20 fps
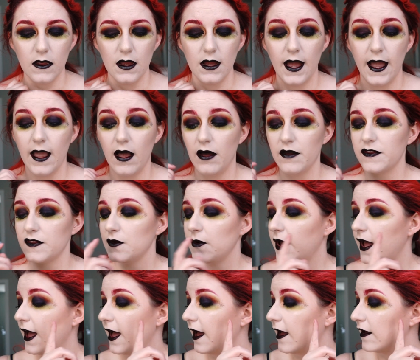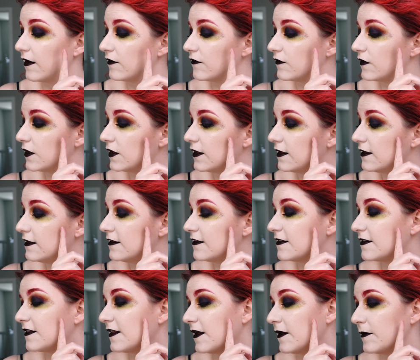also have
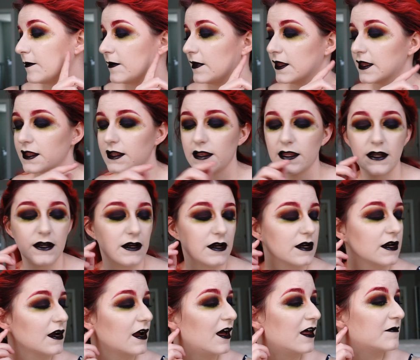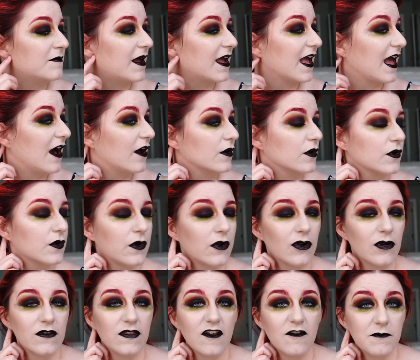some glitter on my outer
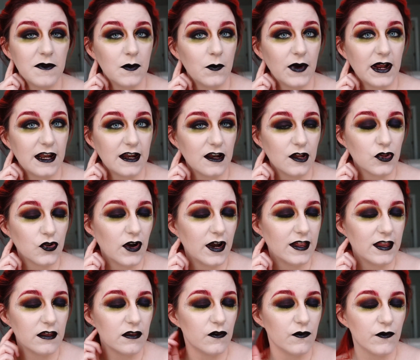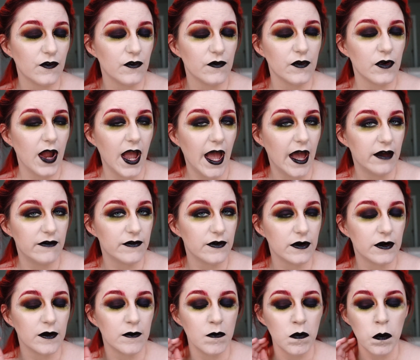corners. I've been waiting to try this for
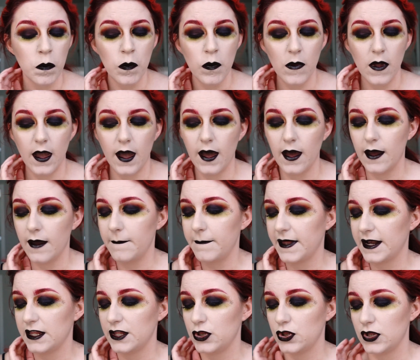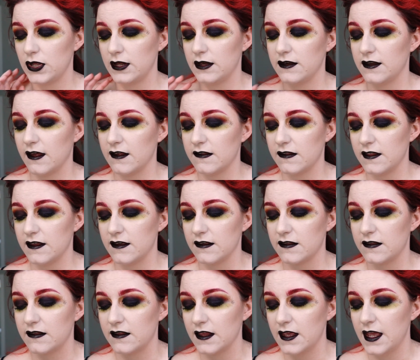forever. Betty Jean does
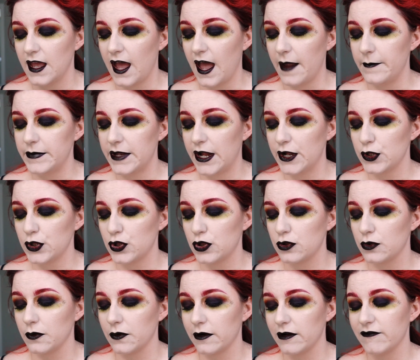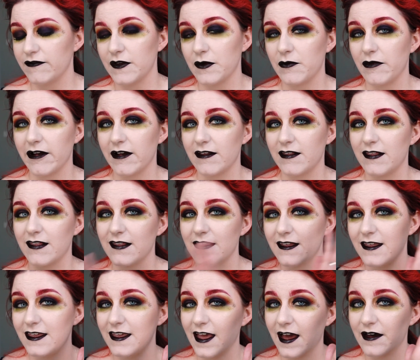this. I'm not sure if it works
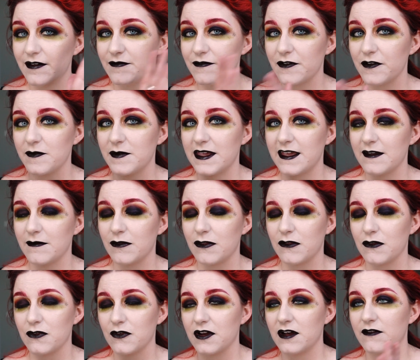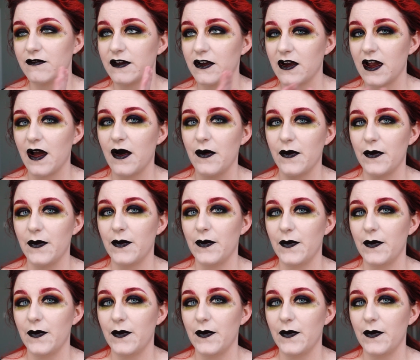yet for me. I'm still trying to figure out